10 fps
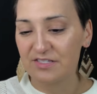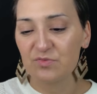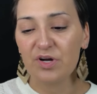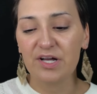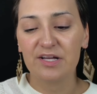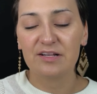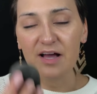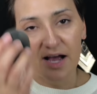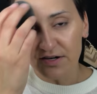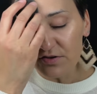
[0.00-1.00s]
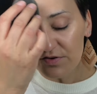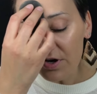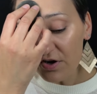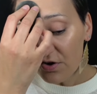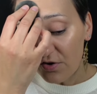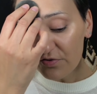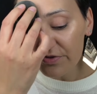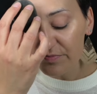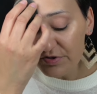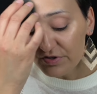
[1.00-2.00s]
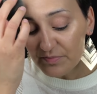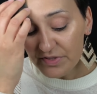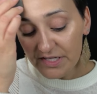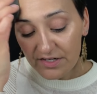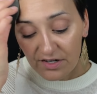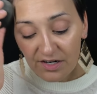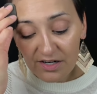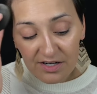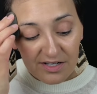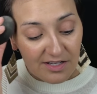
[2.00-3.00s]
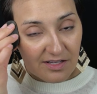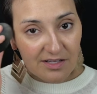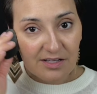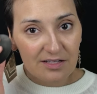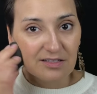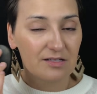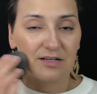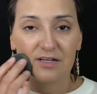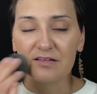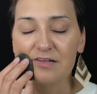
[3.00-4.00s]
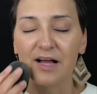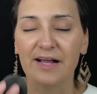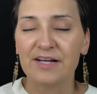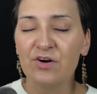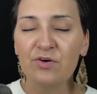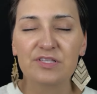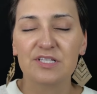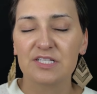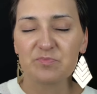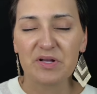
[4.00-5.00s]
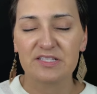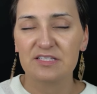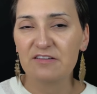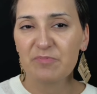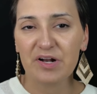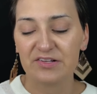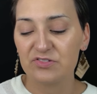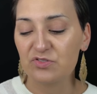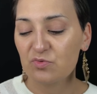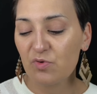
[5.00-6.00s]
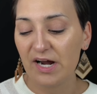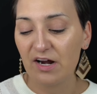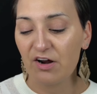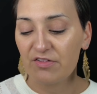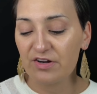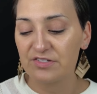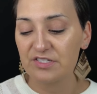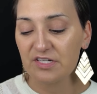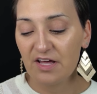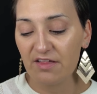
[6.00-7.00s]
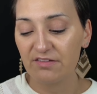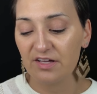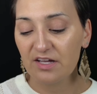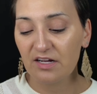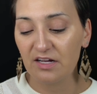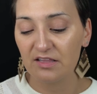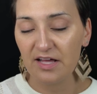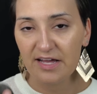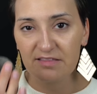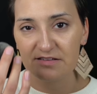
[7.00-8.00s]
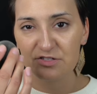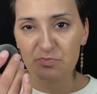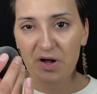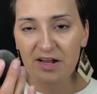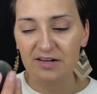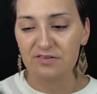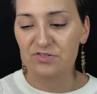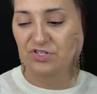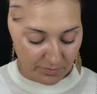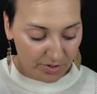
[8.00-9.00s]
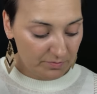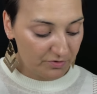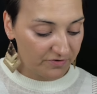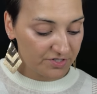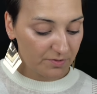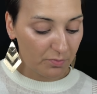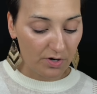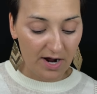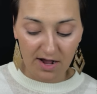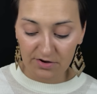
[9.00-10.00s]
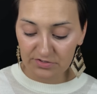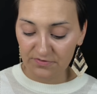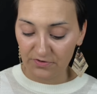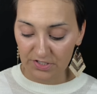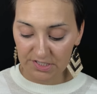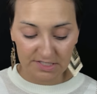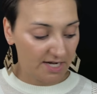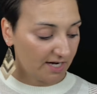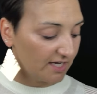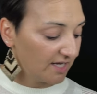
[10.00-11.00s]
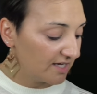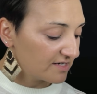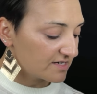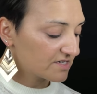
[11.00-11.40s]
this one, I don't know, the beauty blender, I know it's expensive, but I swear there is nothing like the sponge. And we're gonna move on to brows for a second.